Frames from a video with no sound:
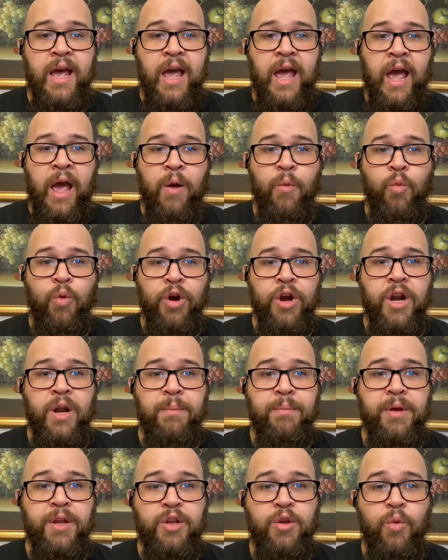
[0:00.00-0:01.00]
And we're going to
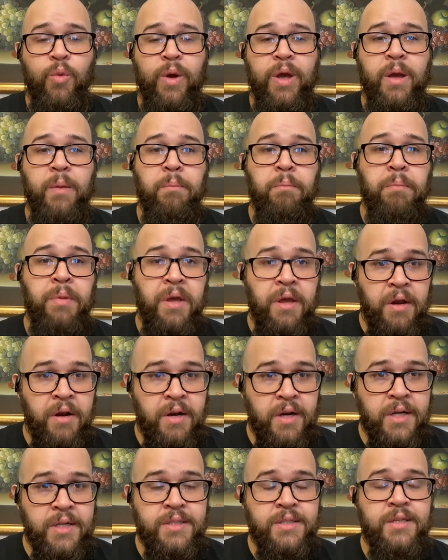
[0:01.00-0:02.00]
be doing
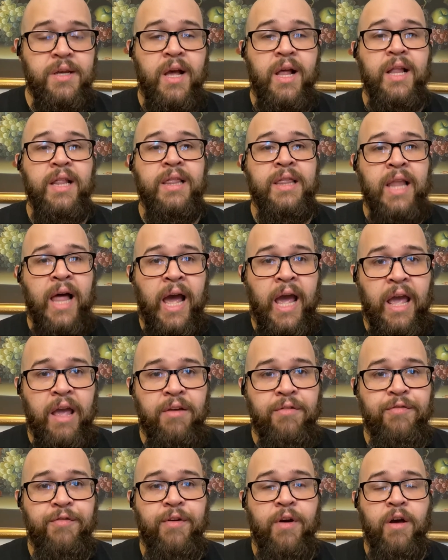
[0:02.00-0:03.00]
beards,
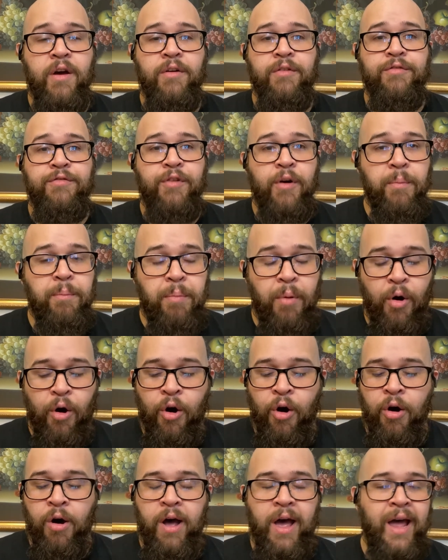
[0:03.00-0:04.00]
life,
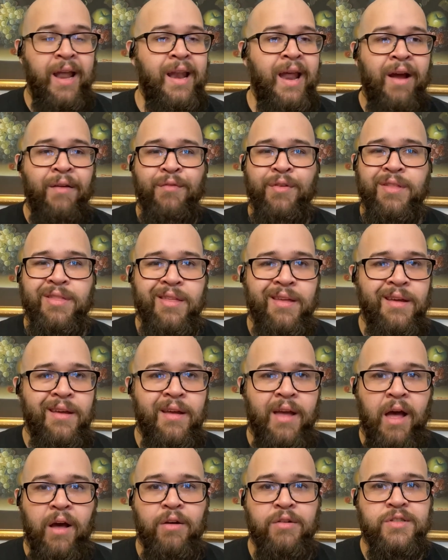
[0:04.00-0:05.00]
football, and everything
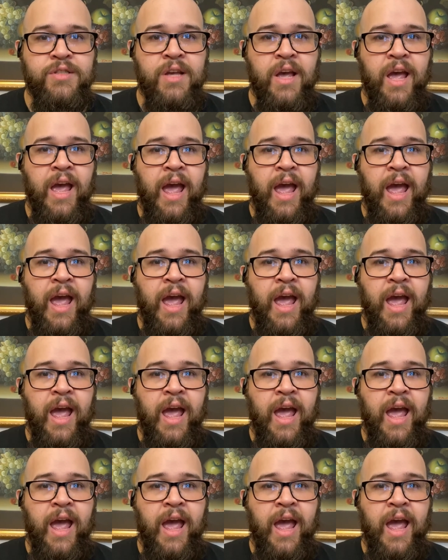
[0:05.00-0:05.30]
else.